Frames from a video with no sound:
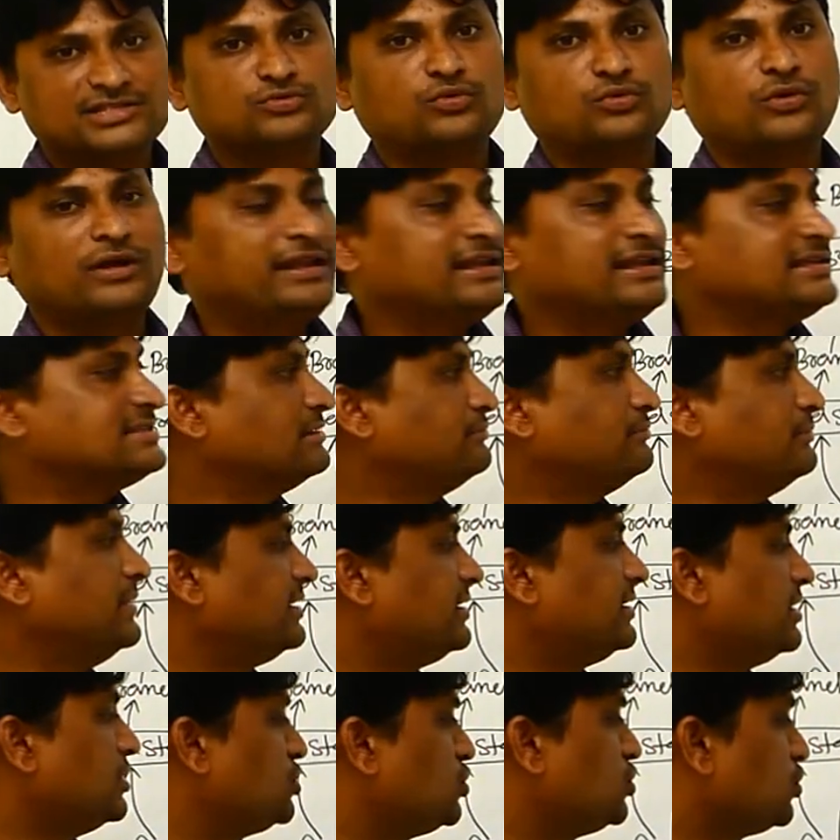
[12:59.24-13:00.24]
What is the
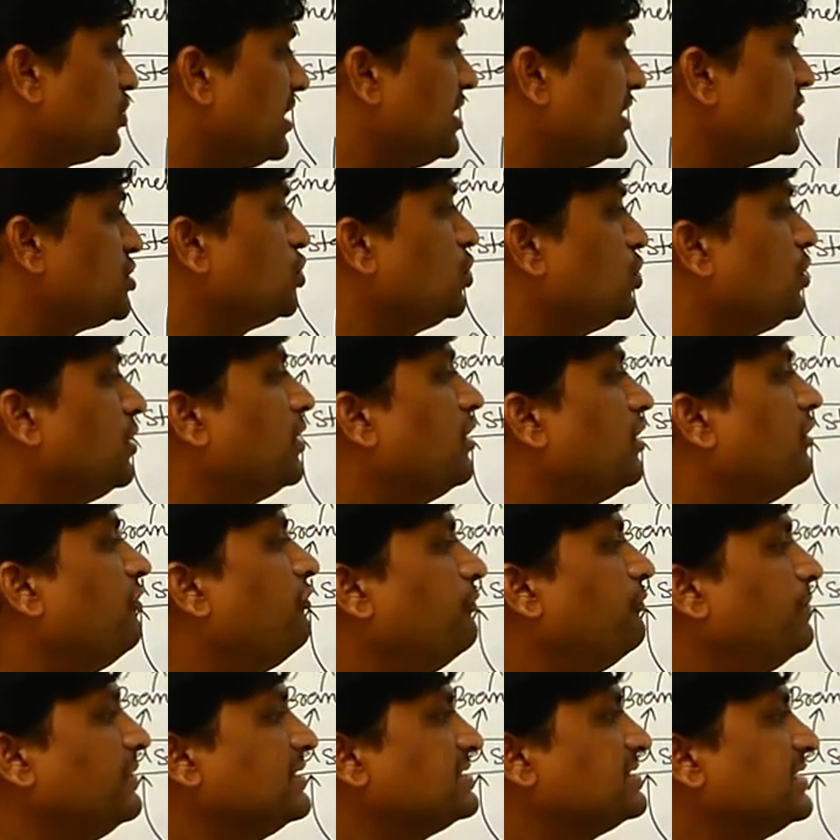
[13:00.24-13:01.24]
method to controlling
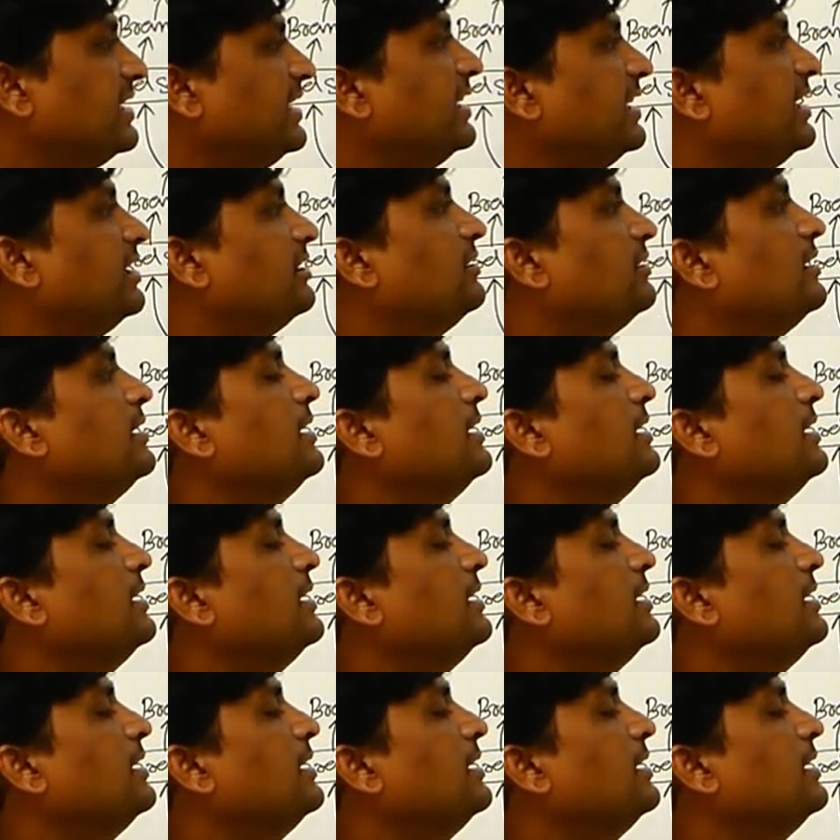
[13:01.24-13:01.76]
of means here?